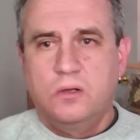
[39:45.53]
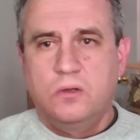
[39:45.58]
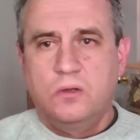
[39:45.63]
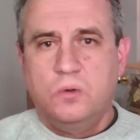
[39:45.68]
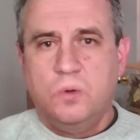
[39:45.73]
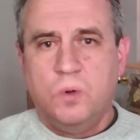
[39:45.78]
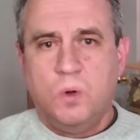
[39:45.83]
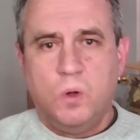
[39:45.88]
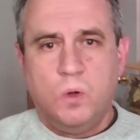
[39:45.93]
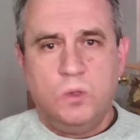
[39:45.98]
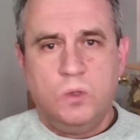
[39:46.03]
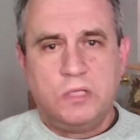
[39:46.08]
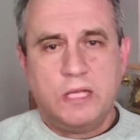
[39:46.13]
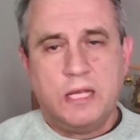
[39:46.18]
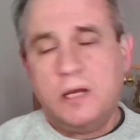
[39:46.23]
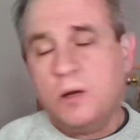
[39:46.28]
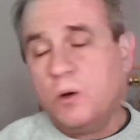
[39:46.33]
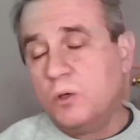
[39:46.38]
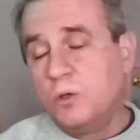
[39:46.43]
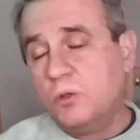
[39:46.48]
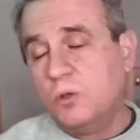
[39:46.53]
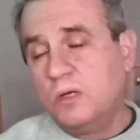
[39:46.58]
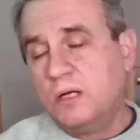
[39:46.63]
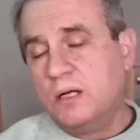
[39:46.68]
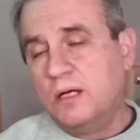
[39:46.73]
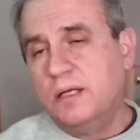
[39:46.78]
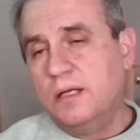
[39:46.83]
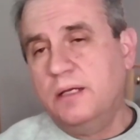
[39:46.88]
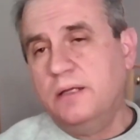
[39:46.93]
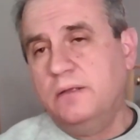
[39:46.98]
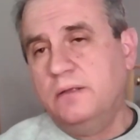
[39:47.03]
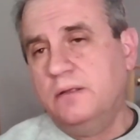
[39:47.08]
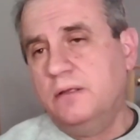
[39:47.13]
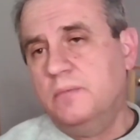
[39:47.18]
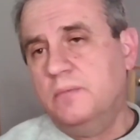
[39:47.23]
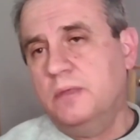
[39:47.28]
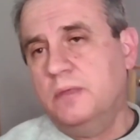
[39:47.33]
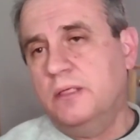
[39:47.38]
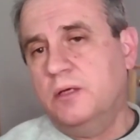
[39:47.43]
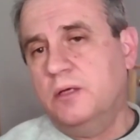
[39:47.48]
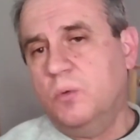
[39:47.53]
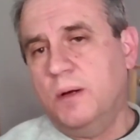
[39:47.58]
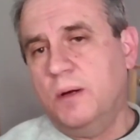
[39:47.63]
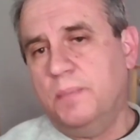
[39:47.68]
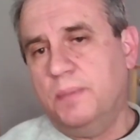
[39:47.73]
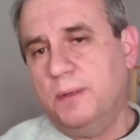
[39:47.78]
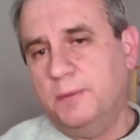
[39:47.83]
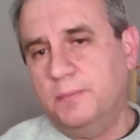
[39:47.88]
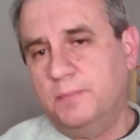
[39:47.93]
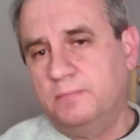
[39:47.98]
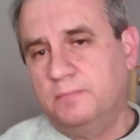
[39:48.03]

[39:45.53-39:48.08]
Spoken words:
to hold and or to clean the murder weapon.